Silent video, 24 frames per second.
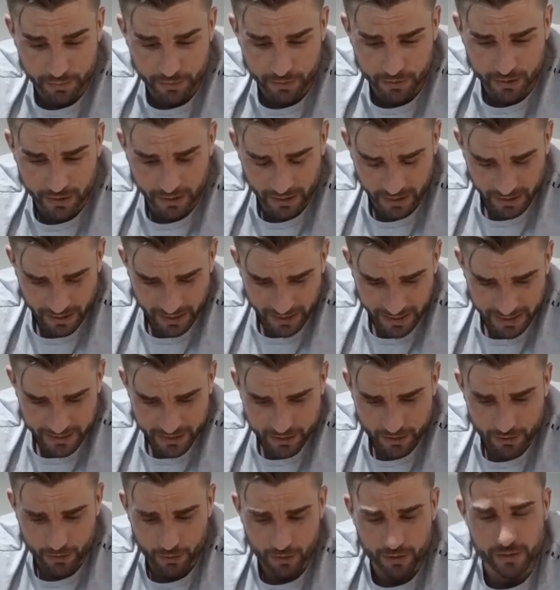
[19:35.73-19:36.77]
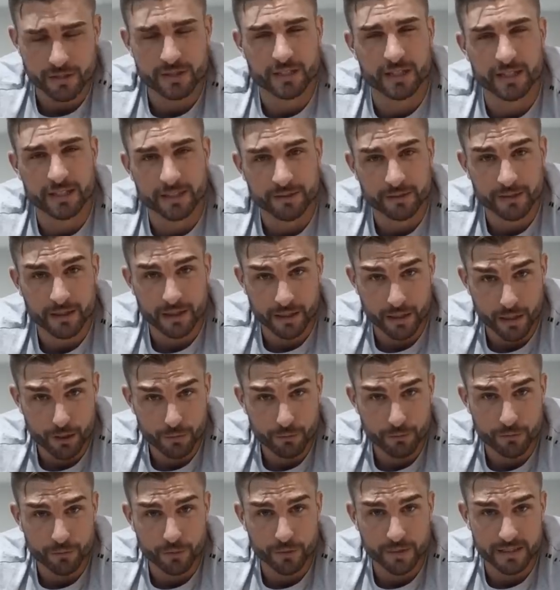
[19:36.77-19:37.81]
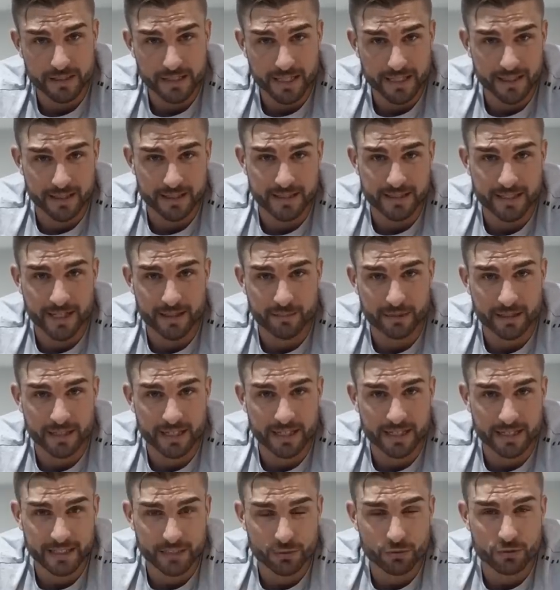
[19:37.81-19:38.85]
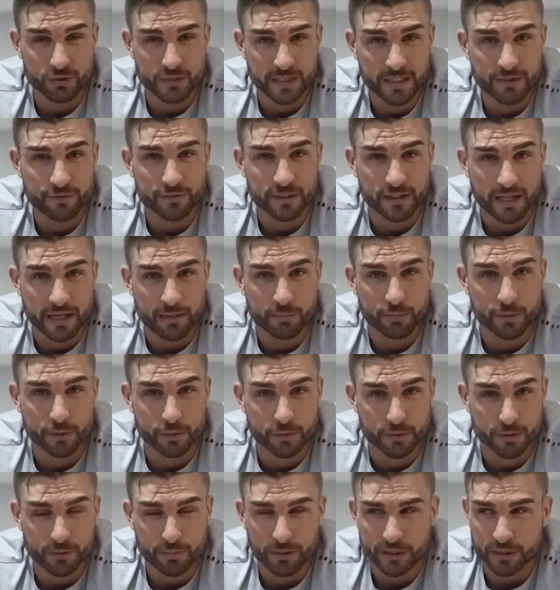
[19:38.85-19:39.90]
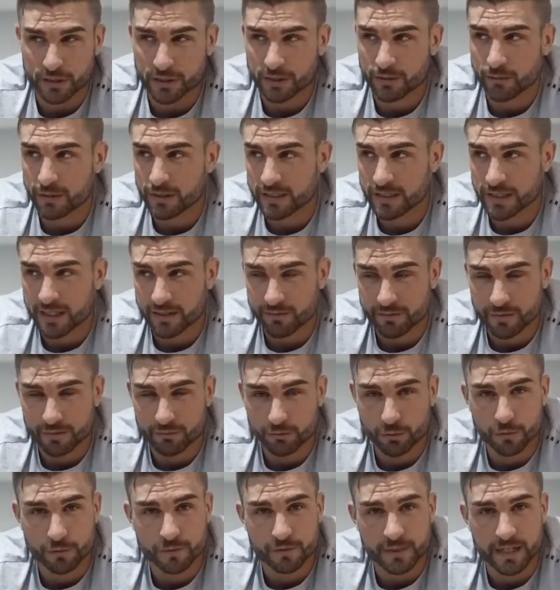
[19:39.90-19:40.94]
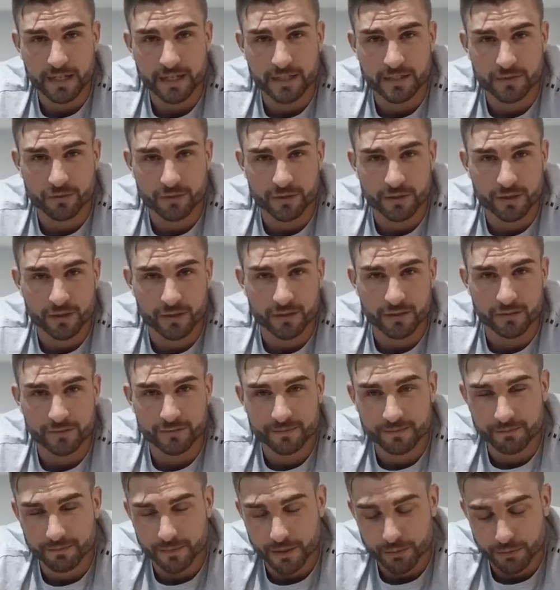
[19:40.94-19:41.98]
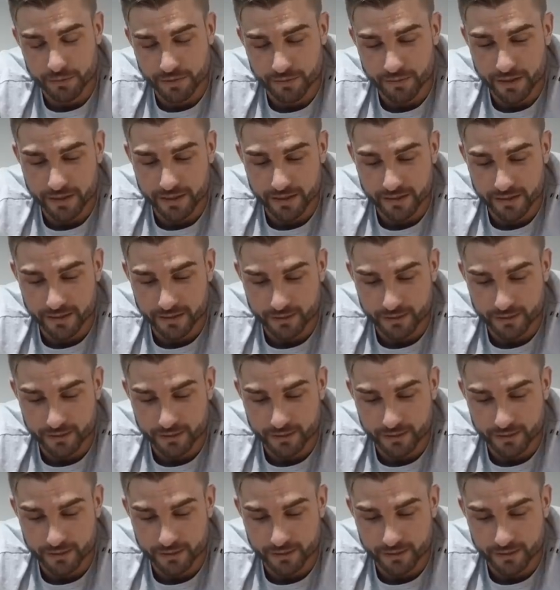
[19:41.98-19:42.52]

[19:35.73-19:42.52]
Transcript: But I do, honestly, I go through it, take the time, and it does give you that boost, especially when you're having rough days or you're not motivated.